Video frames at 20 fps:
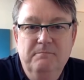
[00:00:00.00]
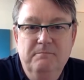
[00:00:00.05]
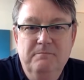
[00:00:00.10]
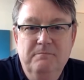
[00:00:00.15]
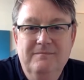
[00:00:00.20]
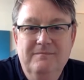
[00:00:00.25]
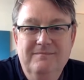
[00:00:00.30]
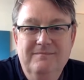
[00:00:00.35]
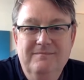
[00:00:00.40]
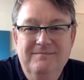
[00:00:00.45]

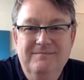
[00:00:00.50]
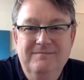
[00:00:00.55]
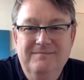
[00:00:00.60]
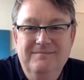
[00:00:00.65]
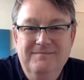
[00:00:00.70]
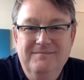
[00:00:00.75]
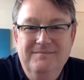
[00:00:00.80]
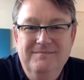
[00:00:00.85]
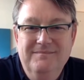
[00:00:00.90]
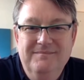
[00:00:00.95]

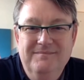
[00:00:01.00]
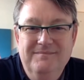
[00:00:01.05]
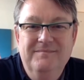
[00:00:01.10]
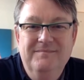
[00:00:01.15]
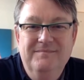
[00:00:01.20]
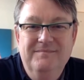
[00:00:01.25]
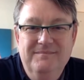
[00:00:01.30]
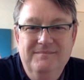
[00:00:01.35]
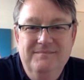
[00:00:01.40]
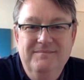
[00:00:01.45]

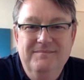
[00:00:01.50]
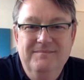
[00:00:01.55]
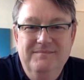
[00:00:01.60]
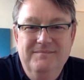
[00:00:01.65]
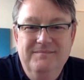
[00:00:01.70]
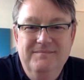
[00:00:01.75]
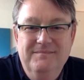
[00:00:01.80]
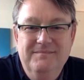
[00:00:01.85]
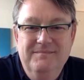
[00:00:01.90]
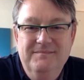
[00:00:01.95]

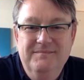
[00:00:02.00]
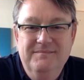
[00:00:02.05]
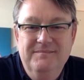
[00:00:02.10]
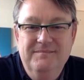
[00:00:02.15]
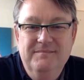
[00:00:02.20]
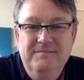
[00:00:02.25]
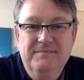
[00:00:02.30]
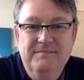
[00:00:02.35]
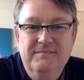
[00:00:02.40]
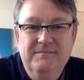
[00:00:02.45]

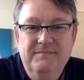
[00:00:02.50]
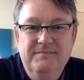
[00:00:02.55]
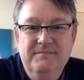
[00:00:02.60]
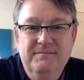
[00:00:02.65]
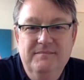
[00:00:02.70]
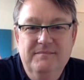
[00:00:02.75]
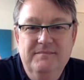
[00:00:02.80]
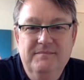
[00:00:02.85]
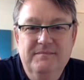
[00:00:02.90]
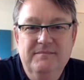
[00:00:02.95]

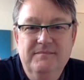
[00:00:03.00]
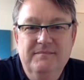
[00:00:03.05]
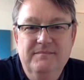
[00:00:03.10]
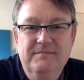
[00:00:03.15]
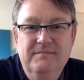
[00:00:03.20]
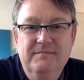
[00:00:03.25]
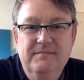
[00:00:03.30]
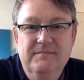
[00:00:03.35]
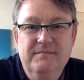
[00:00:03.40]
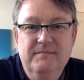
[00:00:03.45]

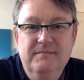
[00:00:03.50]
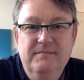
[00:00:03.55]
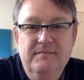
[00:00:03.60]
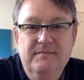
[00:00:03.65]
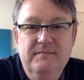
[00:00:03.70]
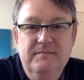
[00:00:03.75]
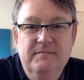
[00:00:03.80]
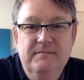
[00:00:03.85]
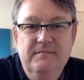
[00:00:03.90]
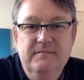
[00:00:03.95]

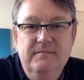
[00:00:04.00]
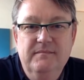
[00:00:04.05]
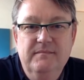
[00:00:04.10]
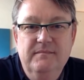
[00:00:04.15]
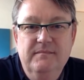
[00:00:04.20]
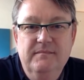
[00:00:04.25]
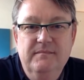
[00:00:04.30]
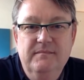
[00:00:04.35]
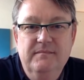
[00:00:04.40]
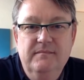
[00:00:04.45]

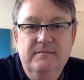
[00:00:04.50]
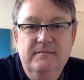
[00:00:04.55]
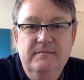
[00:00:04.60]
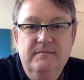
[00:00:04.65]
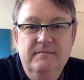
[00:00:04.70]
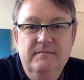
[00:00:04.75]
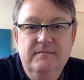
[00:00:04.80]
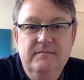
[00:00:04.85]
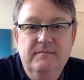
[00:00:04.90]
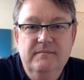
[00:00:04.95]

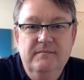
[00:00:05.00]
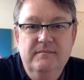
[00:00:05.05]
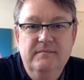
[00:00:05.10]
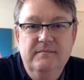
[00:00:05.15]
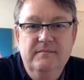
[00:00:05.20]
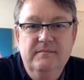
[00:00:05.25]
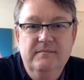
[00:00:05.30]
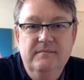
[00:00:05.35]
(silent)